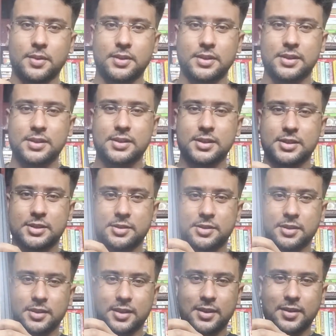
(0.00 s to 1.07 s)
This is
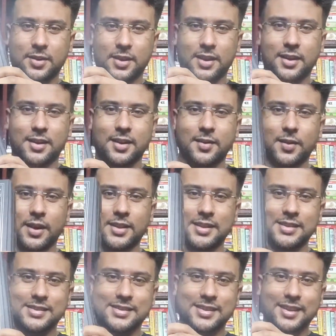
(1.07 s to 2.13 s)
this. Look at
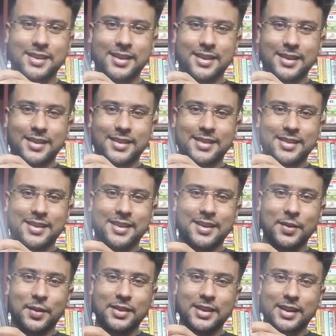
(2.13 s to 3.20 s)
this.
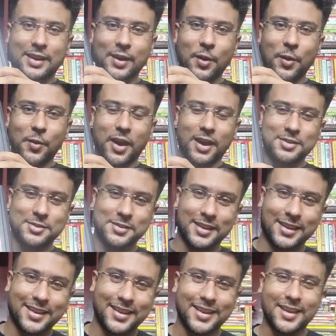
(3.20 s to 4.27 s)
Look at the glow actually.